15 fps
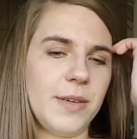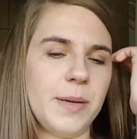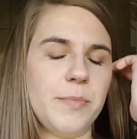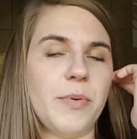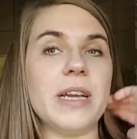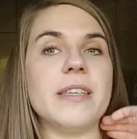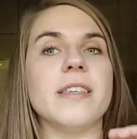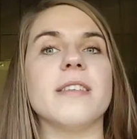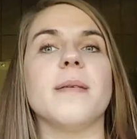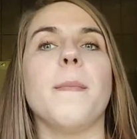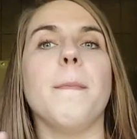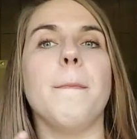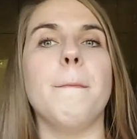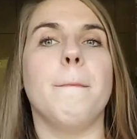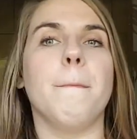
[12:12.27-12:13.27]
embraces
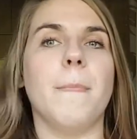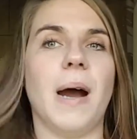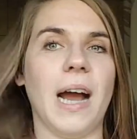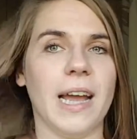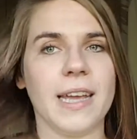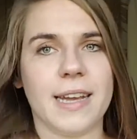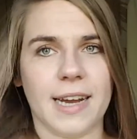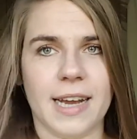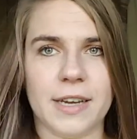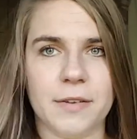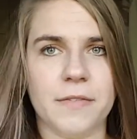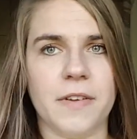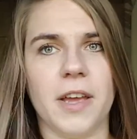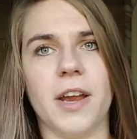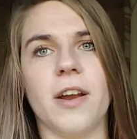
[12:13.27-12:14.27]
my kind
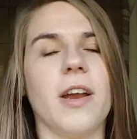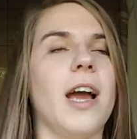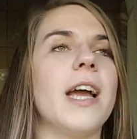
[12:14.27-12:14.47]
of hair.